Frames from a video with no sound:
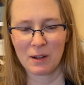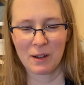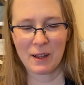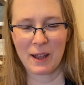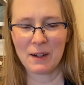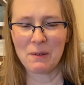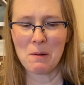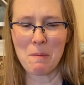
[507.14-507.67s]

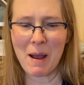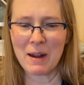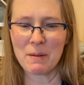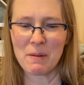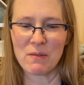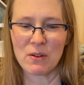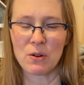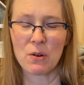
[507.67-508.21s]
Kind of reminds
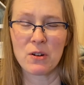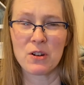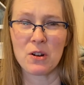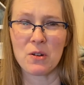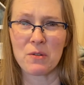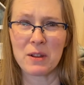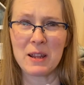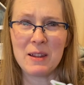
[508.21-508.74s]
me of a Georgia
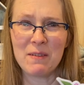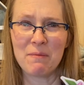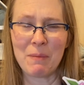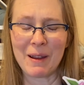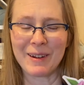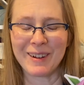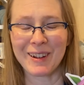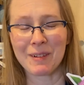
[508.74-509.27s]
O'Keeffe
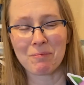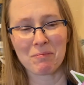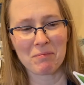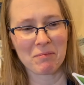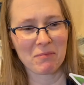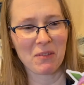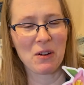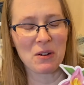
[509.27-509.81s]
painting.
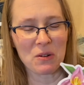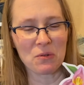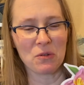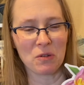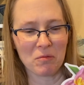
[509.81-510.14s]
Very cool.